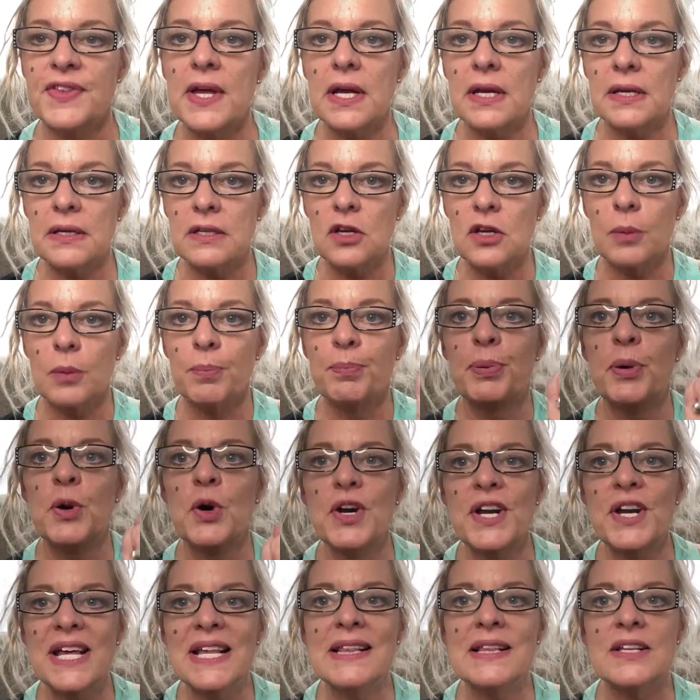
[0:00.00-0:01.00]
They're
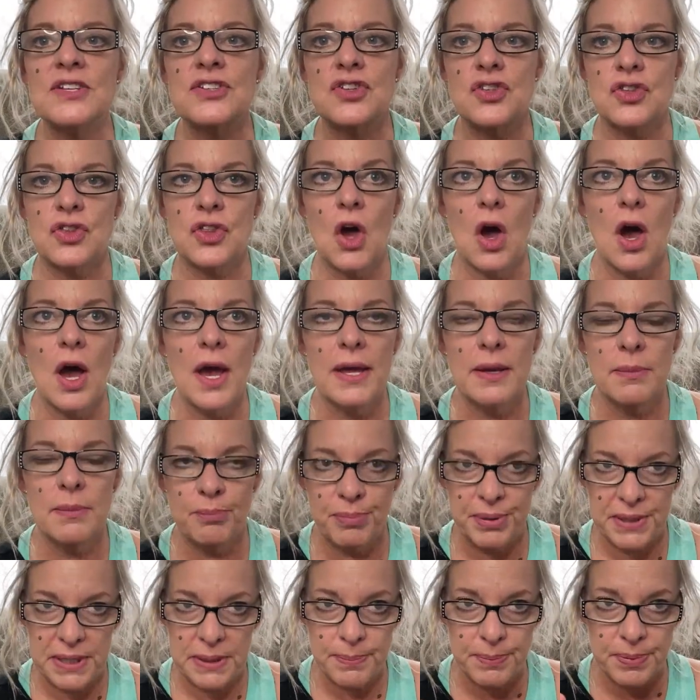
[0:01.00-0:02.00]
putting this thought in
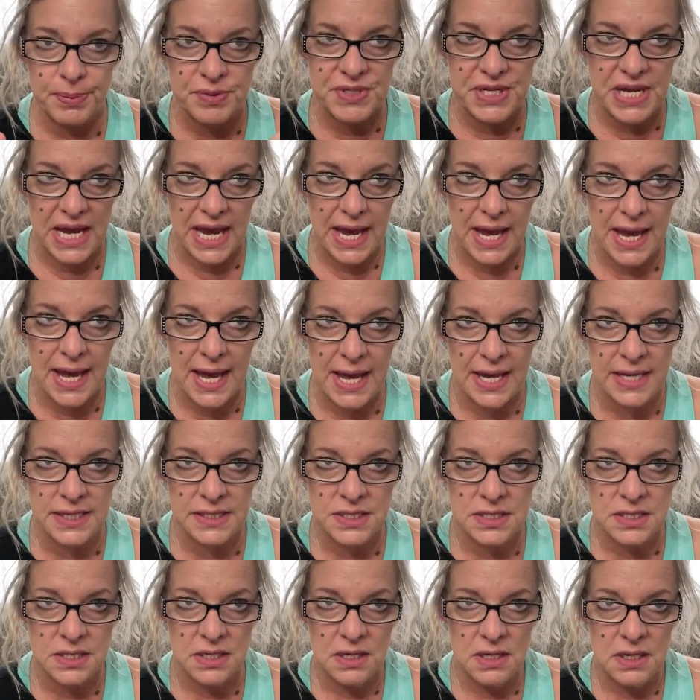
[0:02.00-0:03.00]
people's
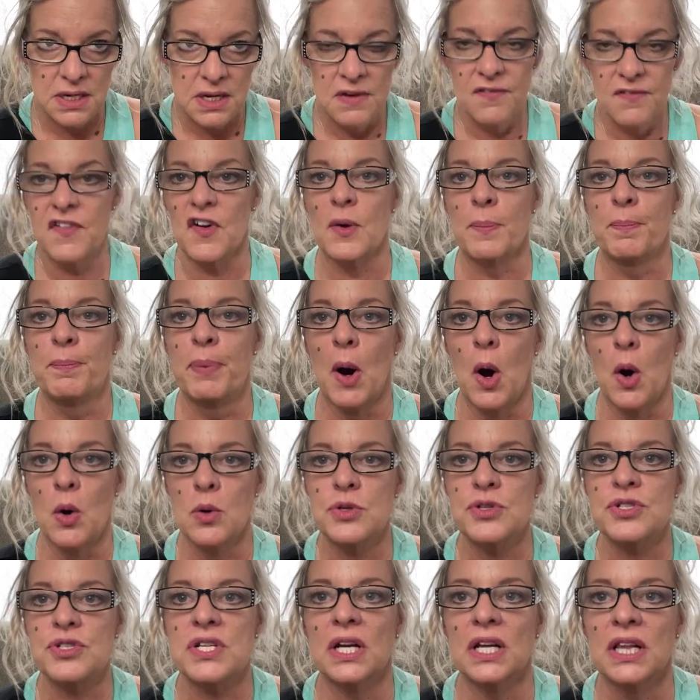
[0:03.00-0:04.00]
heads for
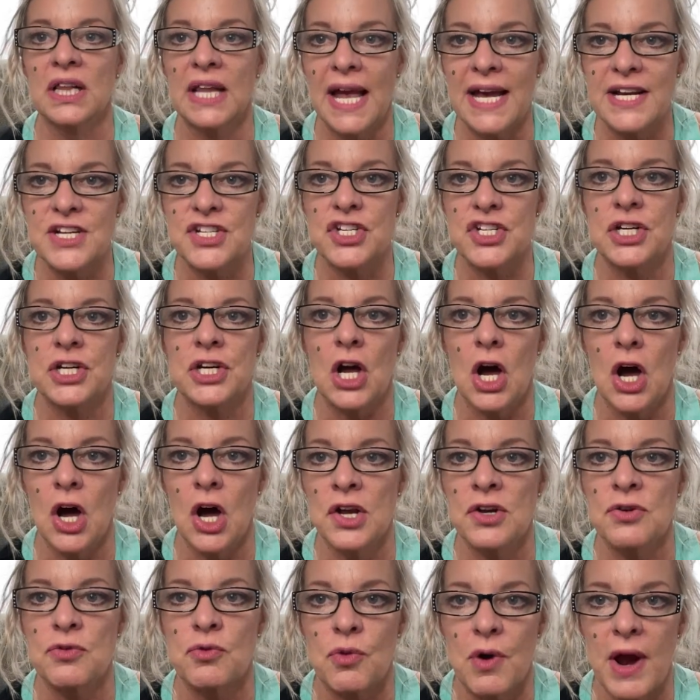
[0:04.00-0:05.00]
post-election
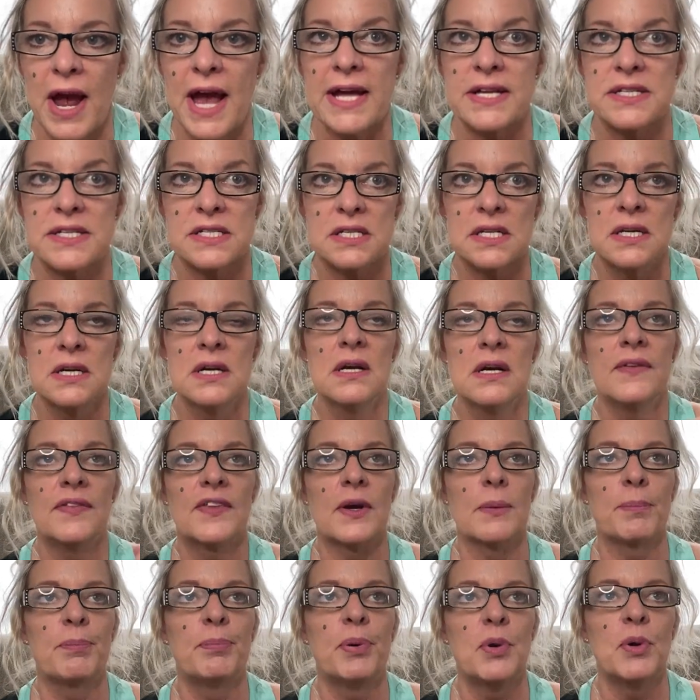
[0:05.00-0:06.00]
unrest.
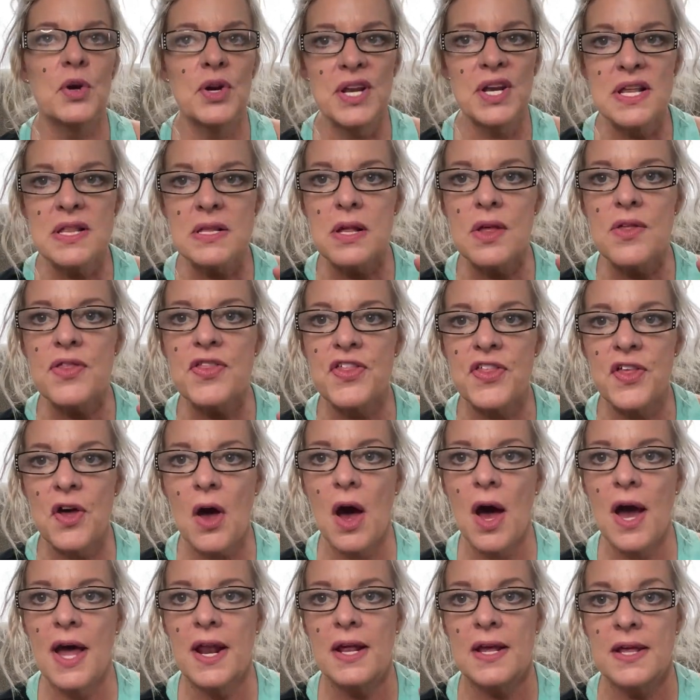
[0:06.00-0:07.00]
They're putting the
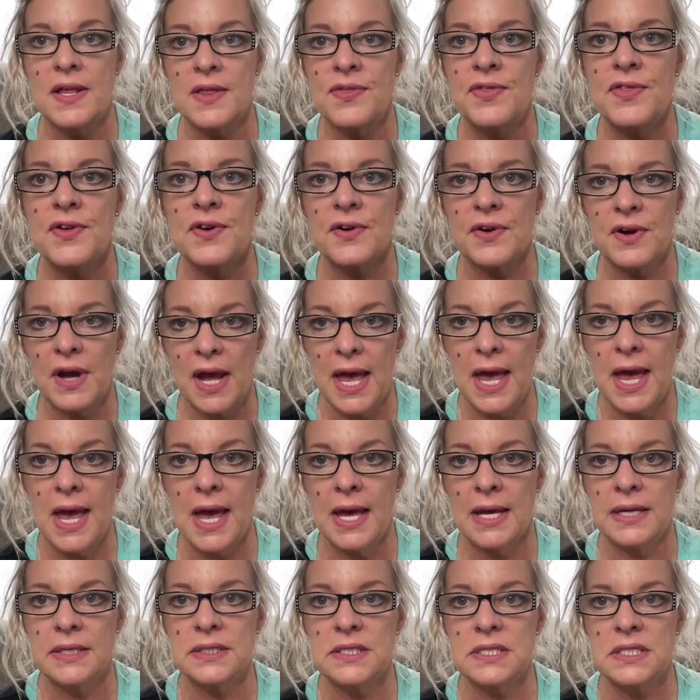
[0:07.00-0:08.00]
thought in their
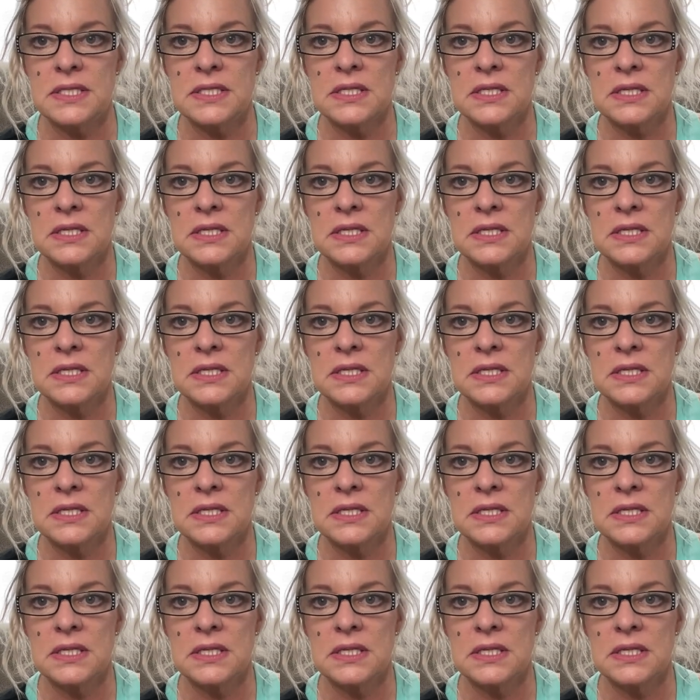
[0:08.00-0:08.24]
heads.